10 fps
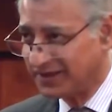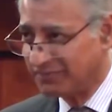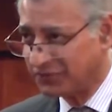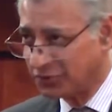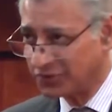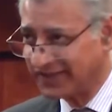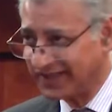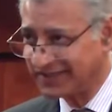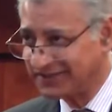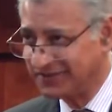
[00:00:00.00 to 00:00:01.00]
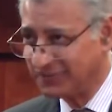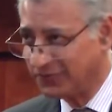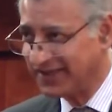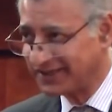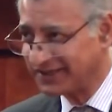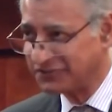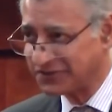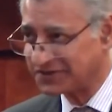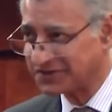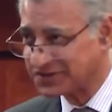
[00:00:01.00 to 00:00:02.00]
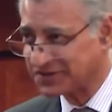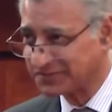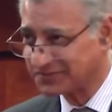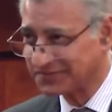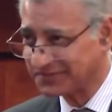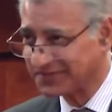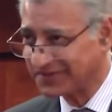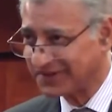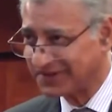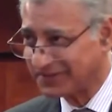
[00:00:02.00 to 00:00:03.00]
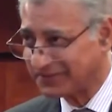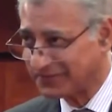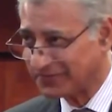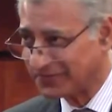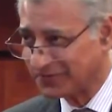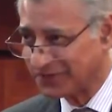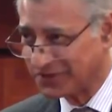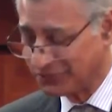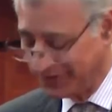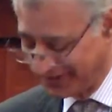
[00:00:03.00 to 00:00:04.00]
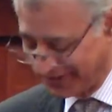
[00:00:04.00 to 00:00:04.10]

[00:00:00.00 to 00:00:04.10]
Before that, we had a different system, which we